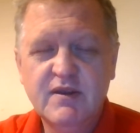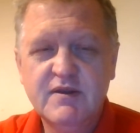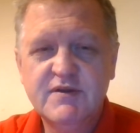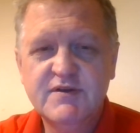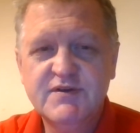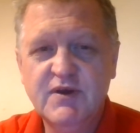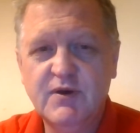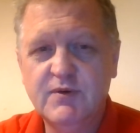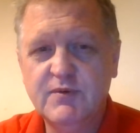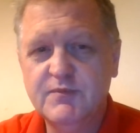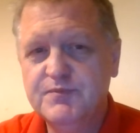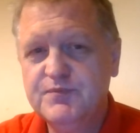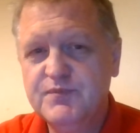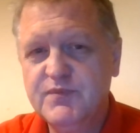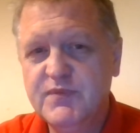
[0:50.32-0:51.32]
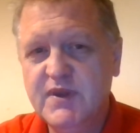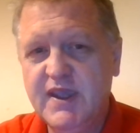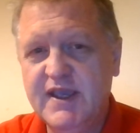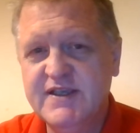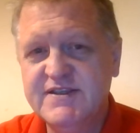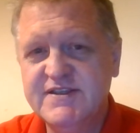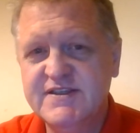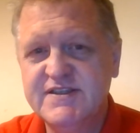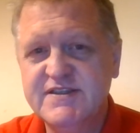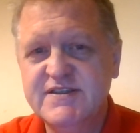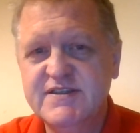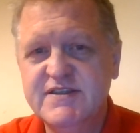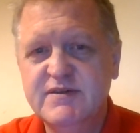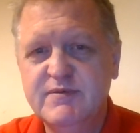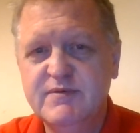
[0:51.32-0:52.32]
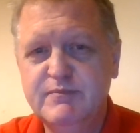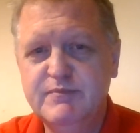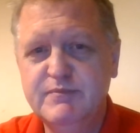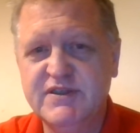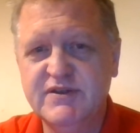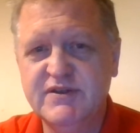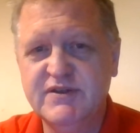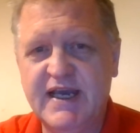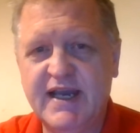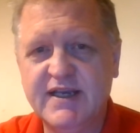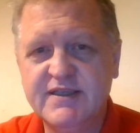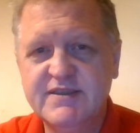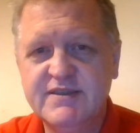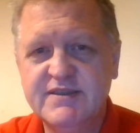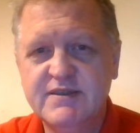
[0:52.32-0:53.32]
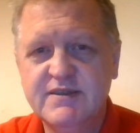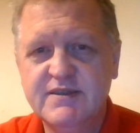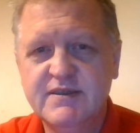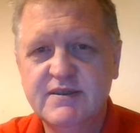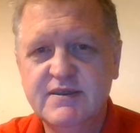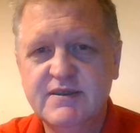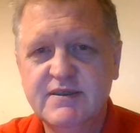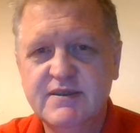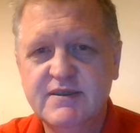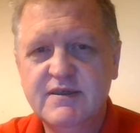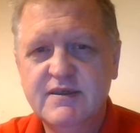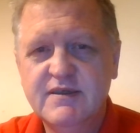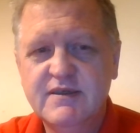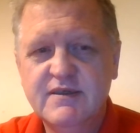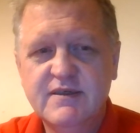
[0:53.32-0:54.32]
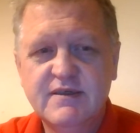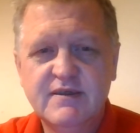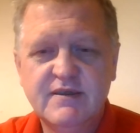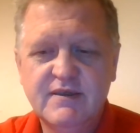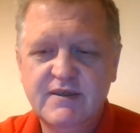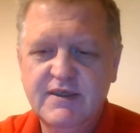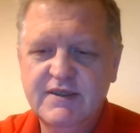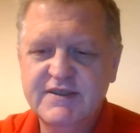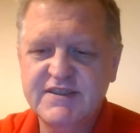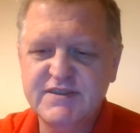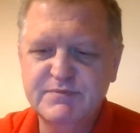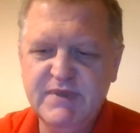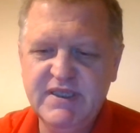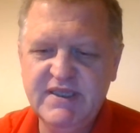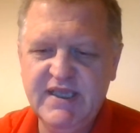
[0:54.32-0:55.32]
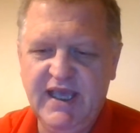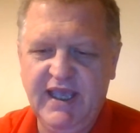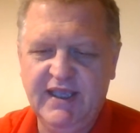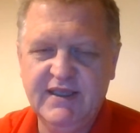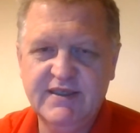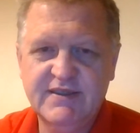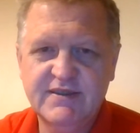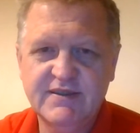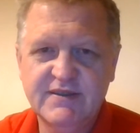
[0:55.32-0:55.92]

So, es ist Mitternacht. It is midnight.